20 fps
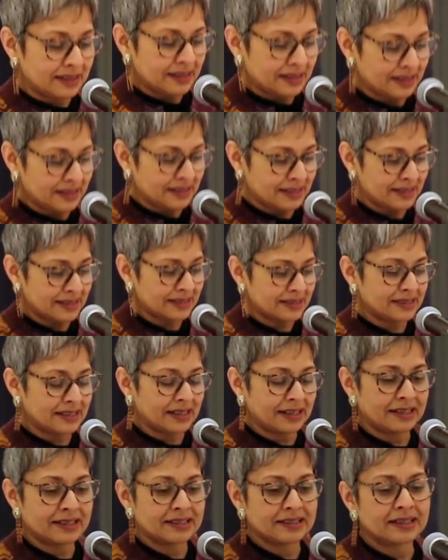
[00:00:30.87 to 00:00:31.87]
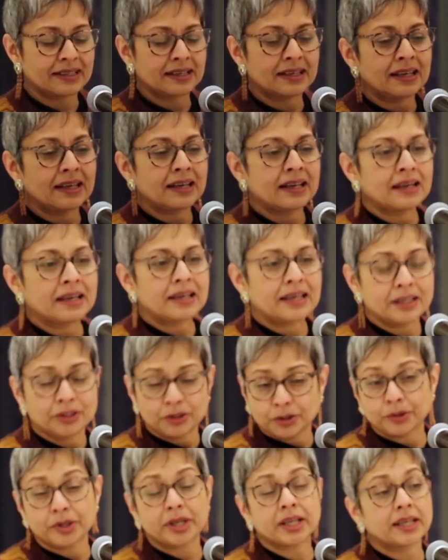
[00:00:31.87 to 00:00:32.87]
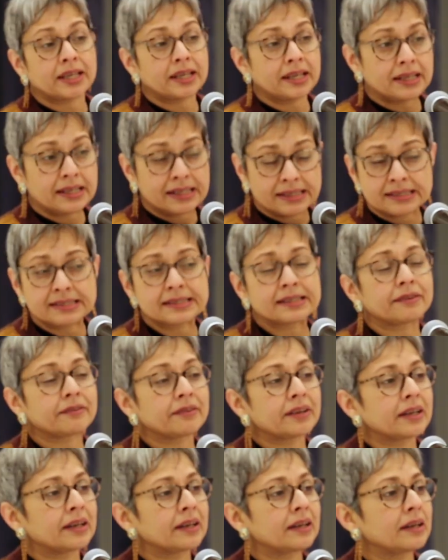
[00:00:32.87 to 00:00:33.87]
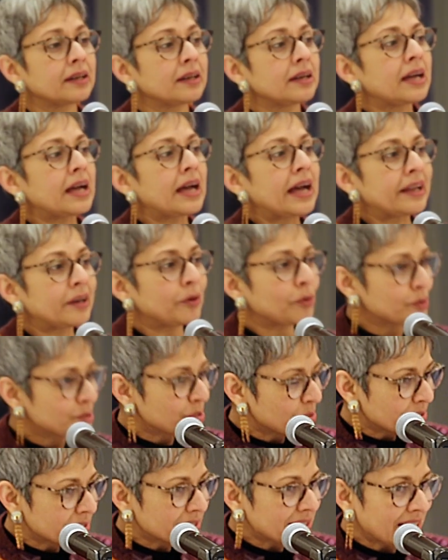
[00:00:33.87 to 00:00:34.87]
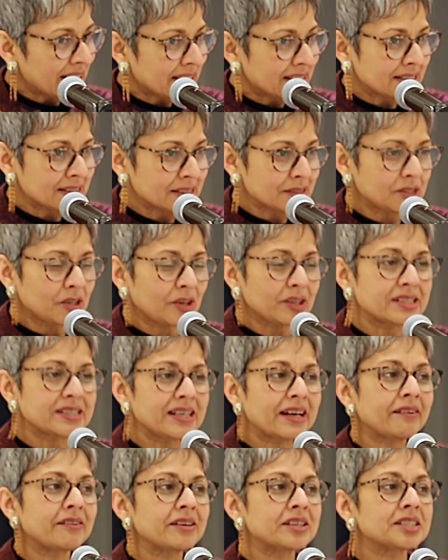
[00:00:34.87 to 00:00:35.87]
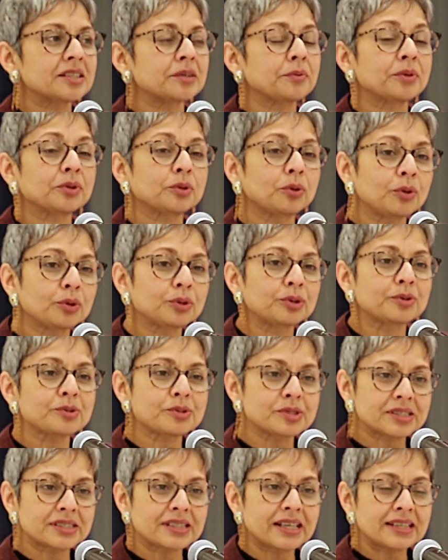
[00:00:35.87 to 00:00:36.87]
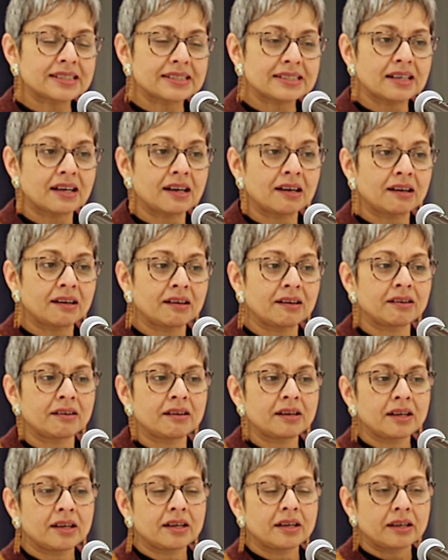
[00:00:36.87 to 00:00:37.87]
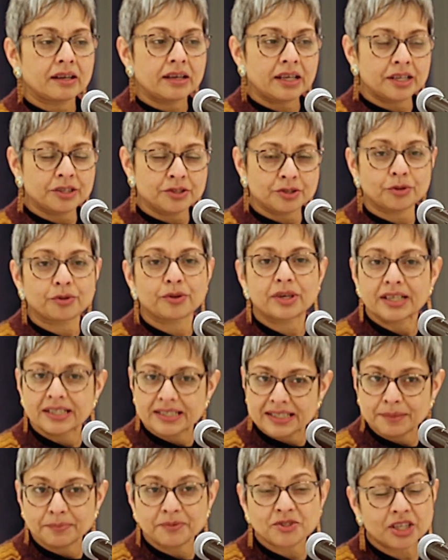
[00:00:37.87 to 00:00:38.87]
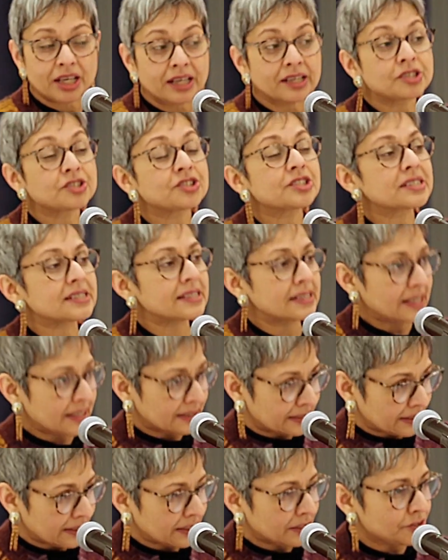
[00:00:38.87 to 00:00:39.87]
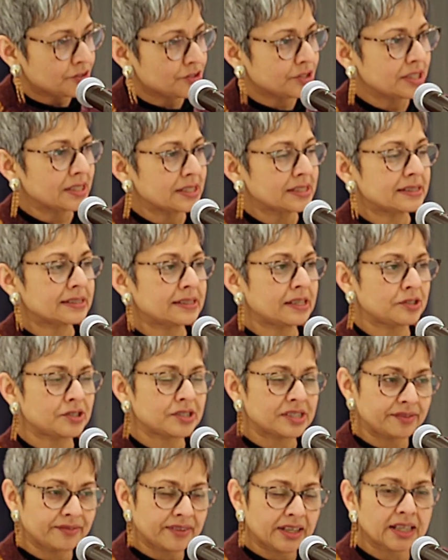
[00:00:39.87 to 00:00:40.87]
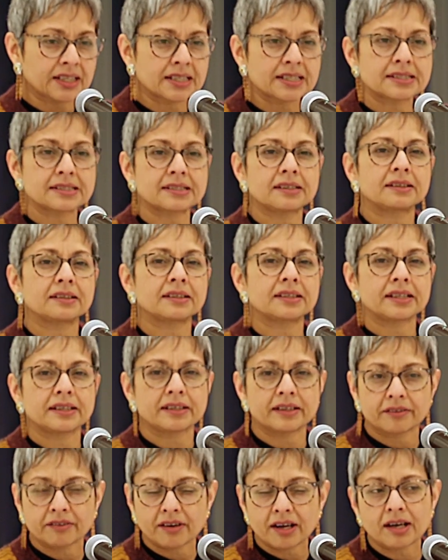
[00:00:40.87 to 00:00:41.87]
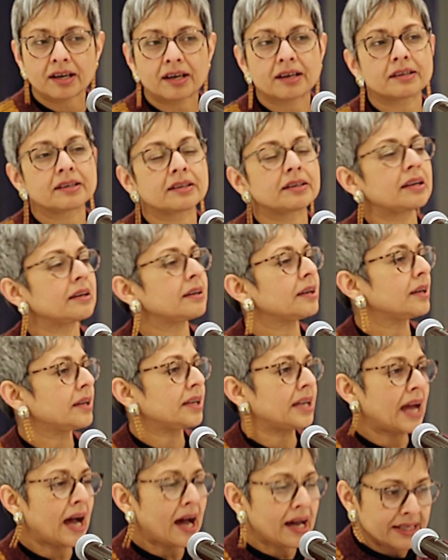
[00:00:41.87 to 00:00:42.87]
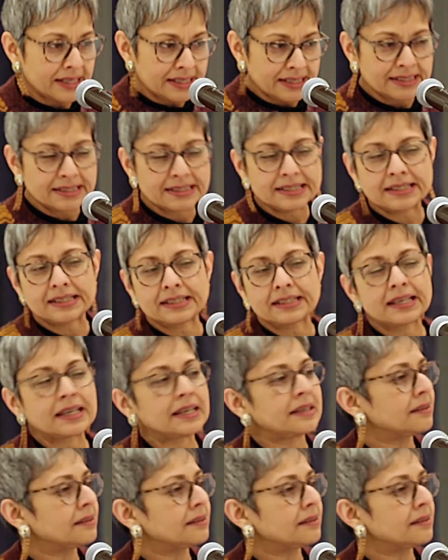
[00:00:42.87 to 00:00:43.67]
in this, and in Turkey, in Syria. And I also stand in solidarity with all those that are enduring deep challenges in other countries, such as Afghanistan and Iran, Haiti,